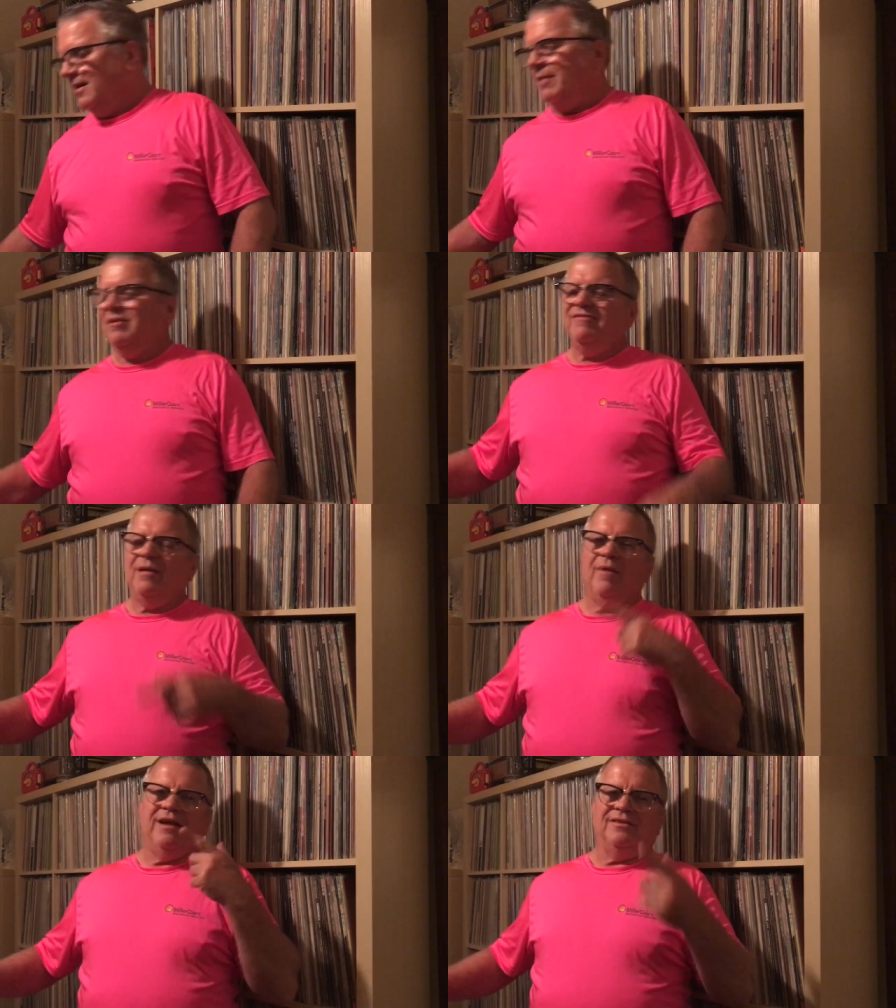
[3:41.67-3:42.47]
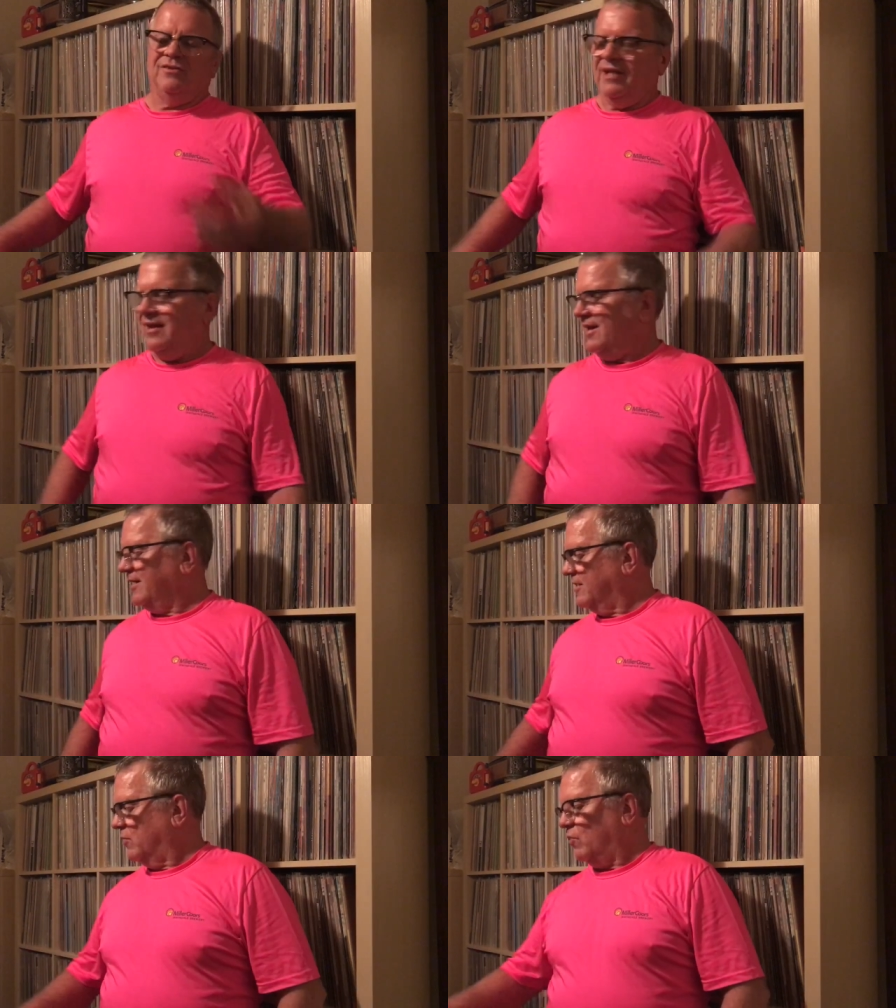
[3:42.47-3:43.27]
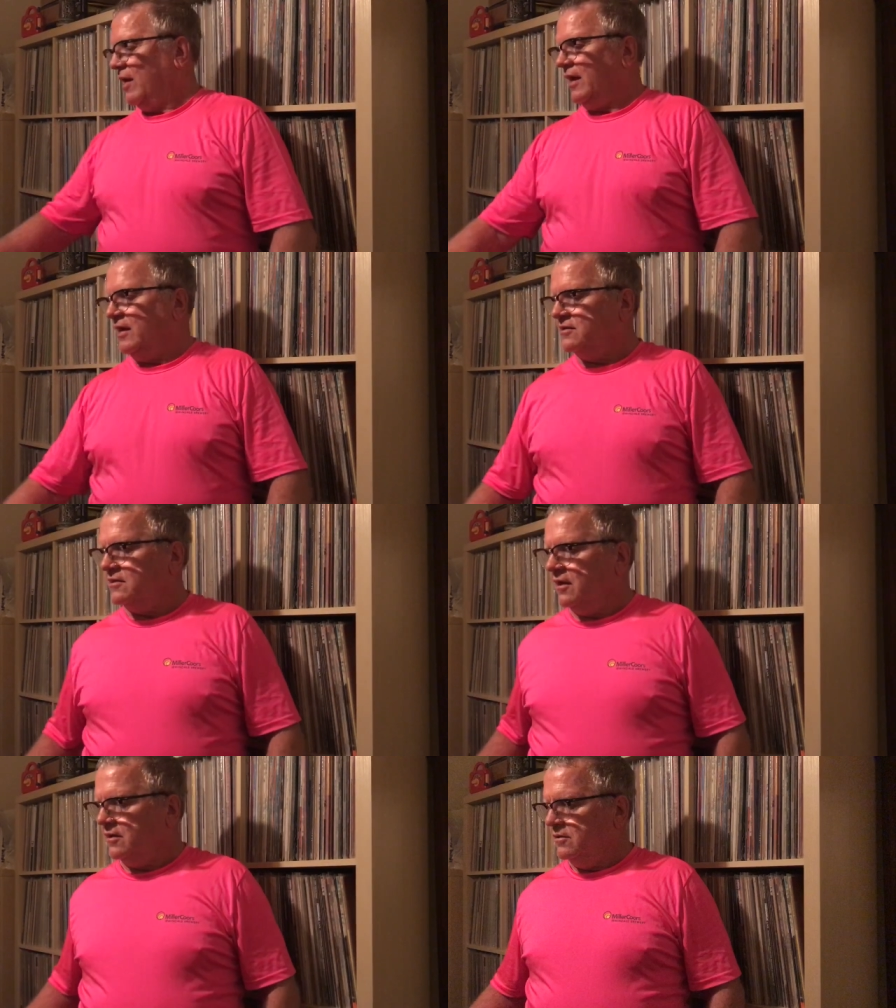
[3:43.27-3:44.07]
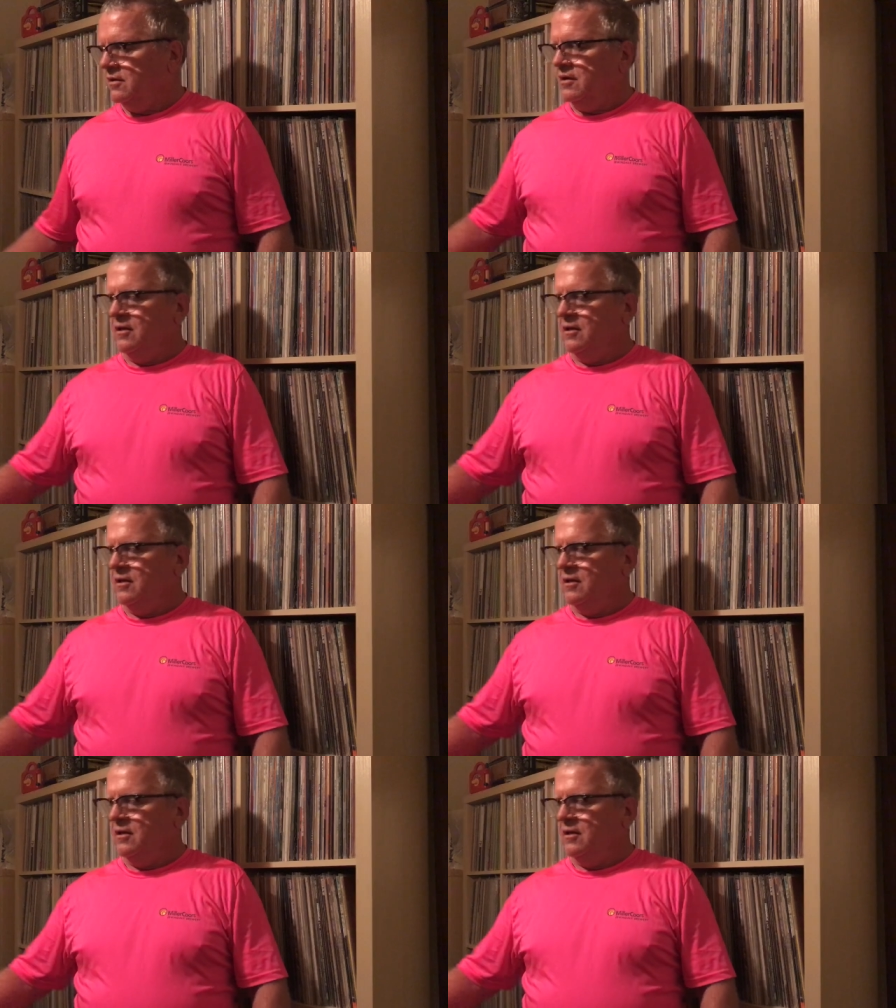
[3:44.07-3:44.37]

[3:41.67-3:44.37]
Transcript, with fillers: I believe they might do that like in a reggae style.